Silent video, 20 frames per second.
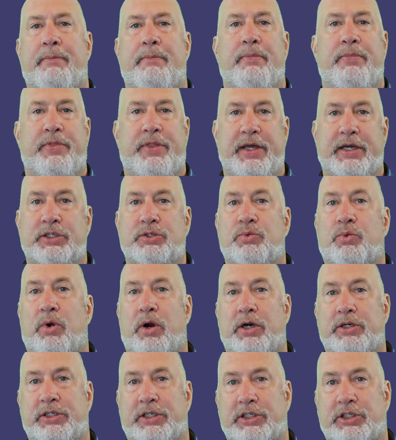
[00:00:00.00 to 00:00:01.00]
This
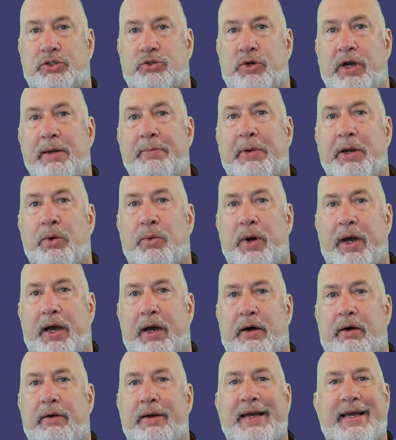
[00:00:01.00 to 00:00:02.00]
works extremely
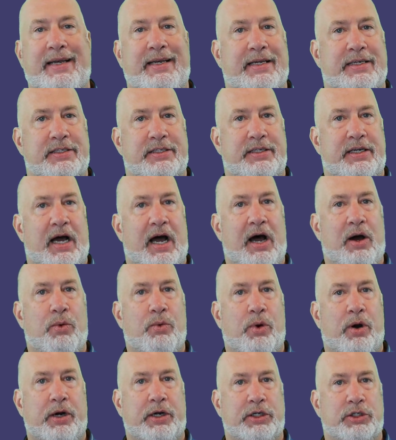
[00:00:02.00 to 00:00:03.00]
well. It does not
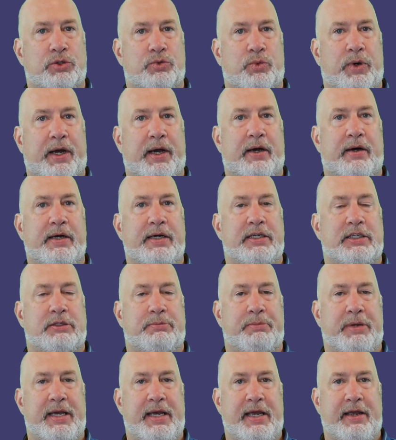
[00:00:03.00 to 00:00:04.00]
work as well as
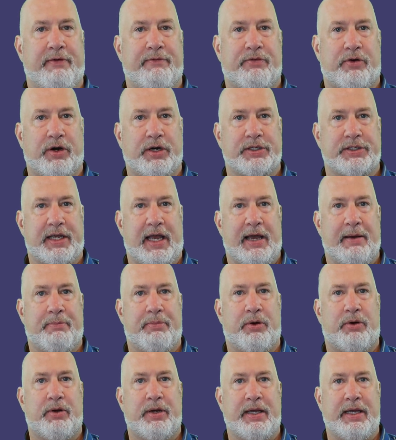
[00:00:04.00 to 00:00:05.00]
being, for
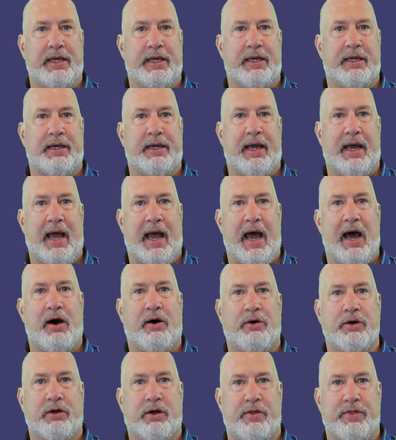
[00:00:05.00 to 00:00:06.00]
example, in
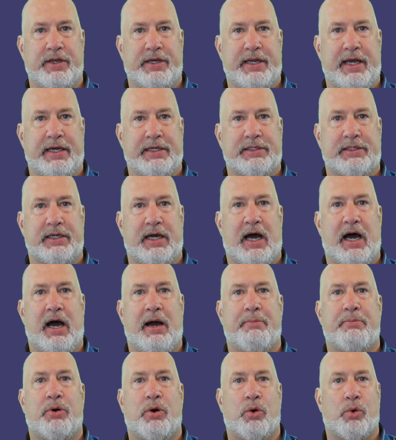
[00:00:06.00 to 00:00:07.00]
Outlook on the
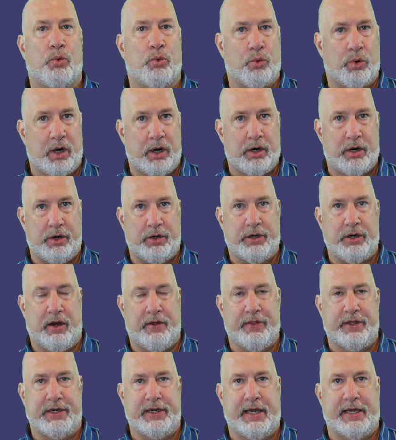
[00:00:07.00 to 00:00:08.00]
desktop or Word
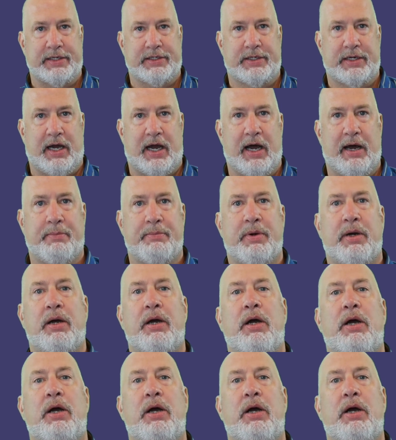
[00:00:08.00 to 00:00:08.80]
on the desktop,